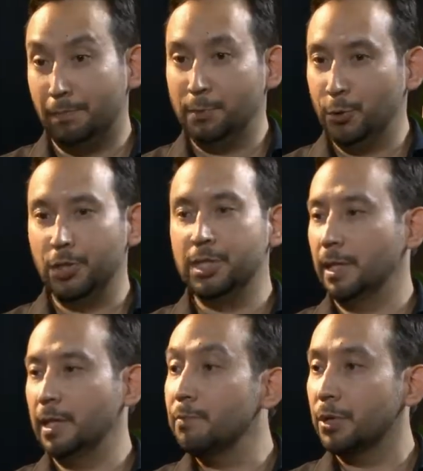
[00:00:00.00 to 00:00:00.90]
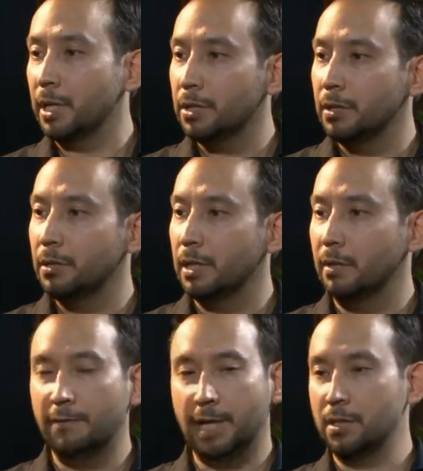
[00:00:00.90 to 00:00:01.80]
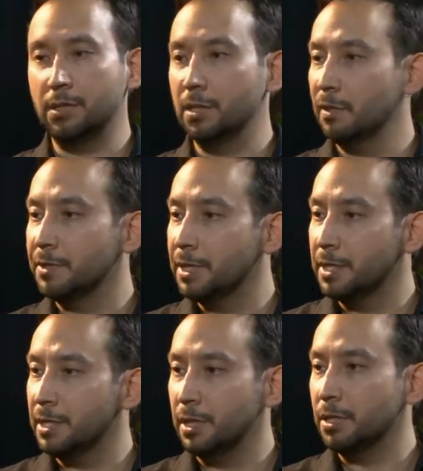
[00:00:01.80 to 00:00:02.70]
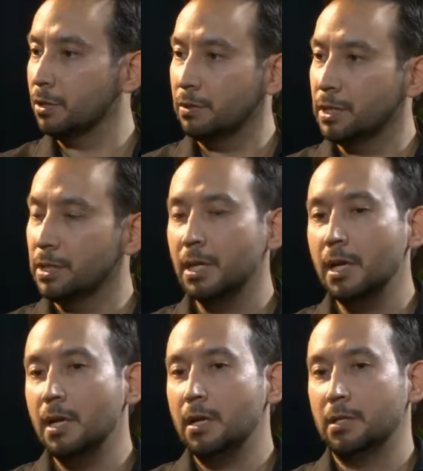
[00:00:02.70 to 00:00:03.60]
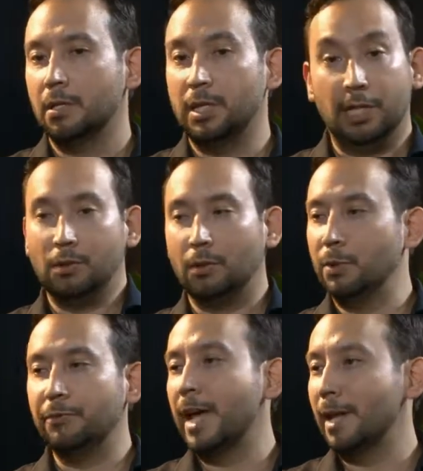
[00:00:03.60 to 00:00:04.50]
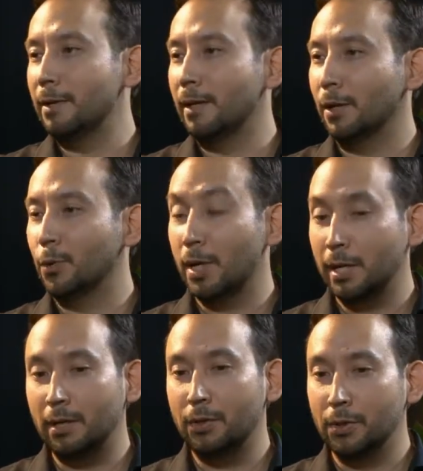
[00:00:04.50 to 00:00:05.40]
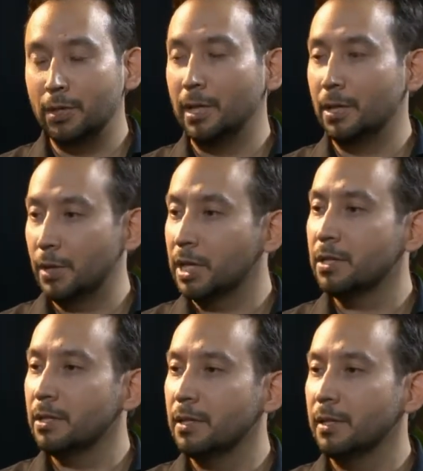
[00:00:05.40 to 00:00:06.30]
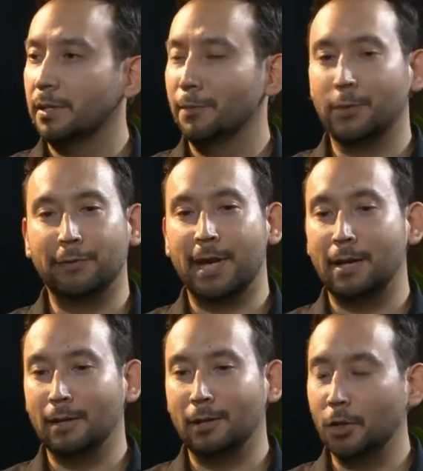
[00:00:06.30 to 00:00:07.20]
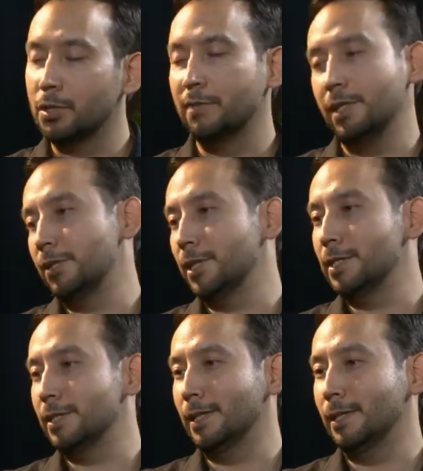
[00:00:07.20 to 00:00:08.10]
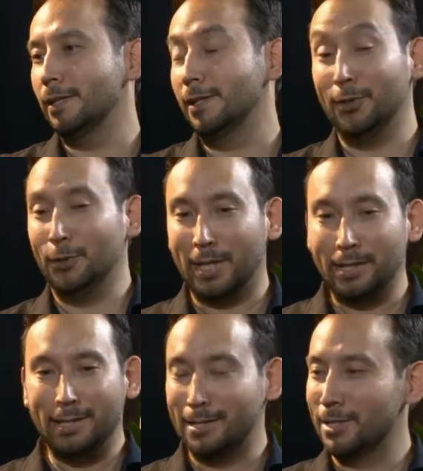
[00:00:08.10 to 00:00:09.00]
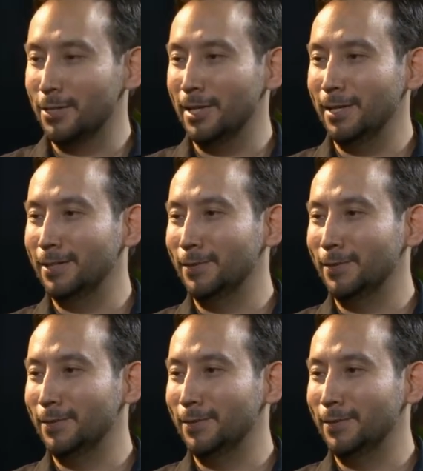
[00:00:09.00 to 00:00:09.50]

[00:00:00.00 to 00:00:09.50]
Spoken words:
people using in production in financial services and insurance. So yes, look, we've had quite good traction. We've had lots of interest, and look, it's exciting